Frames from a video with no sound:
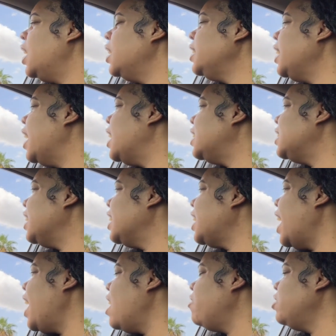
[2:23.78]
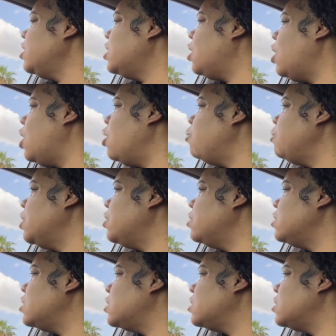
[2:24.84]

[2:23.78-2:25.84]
Yes, can I have a little oat milk?